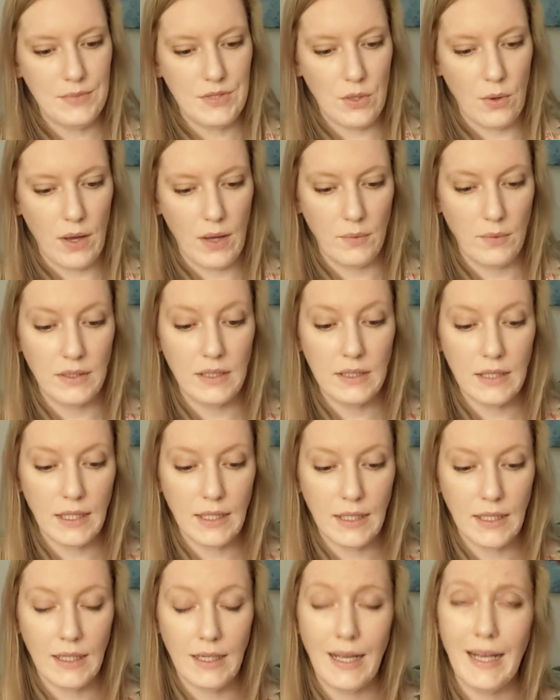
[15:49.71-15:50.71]
So I really
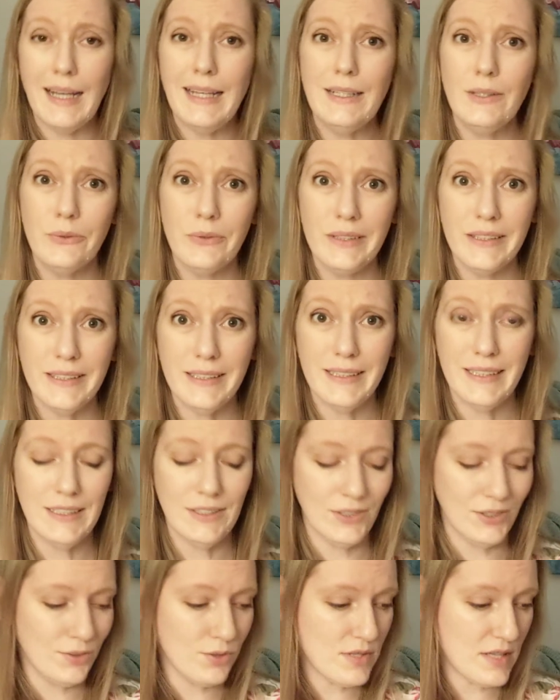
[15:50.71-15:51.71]
like it. I really
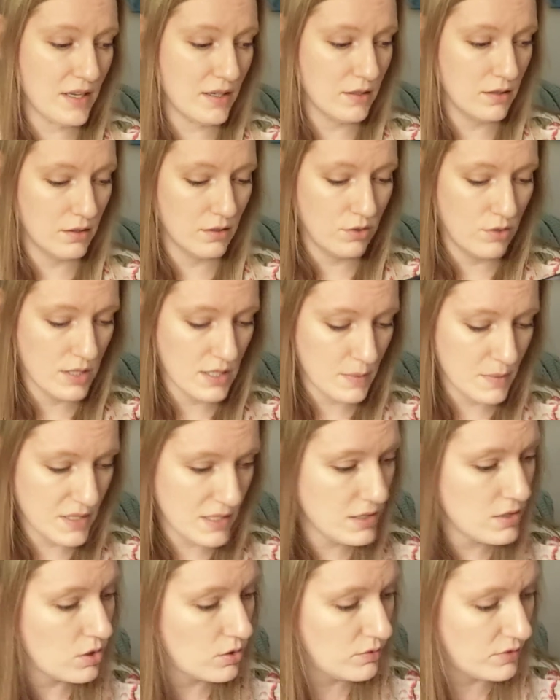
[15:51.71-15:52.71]
need to use it.
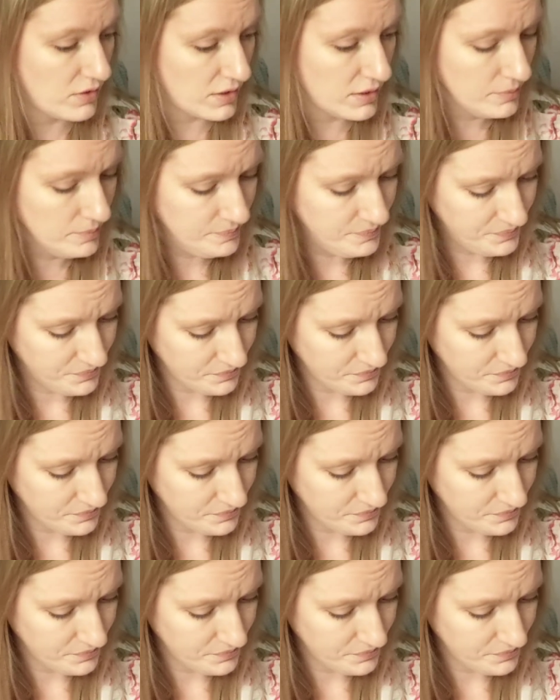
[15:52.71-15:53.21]
Christmas is over.